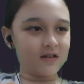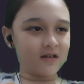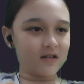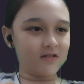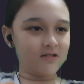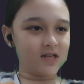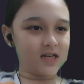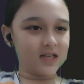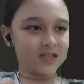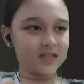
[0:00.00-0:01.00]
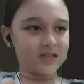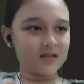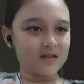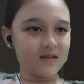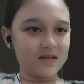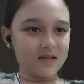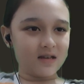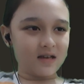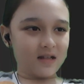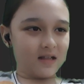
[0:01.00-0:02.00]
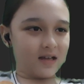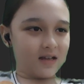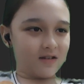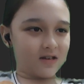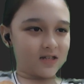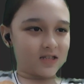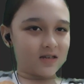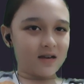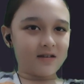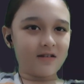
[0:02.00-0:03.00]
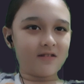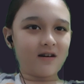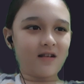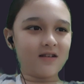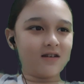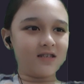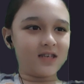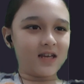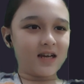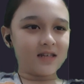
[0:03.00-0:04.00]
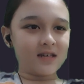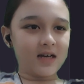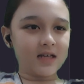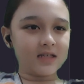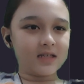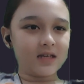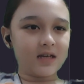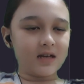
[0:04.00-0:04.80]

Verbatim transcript: You can do this, and then you can just pick your color. See that, guys?